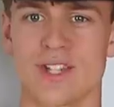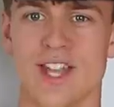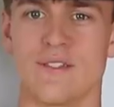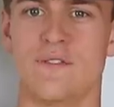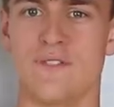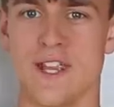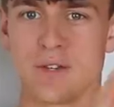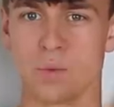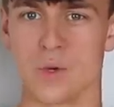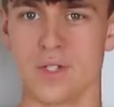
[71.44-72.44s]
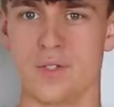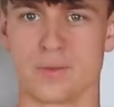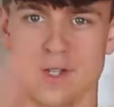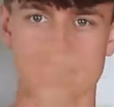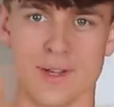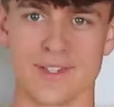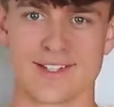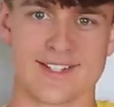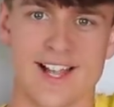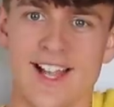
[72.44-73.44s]
to have fake wood trim on the
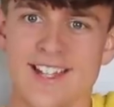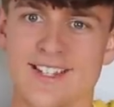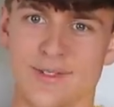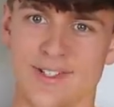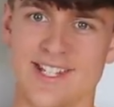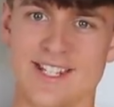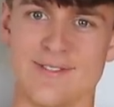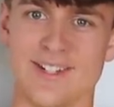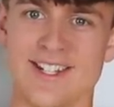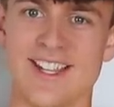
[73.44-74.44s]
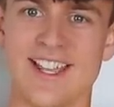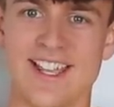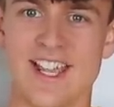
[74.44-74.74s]
sides of your TV.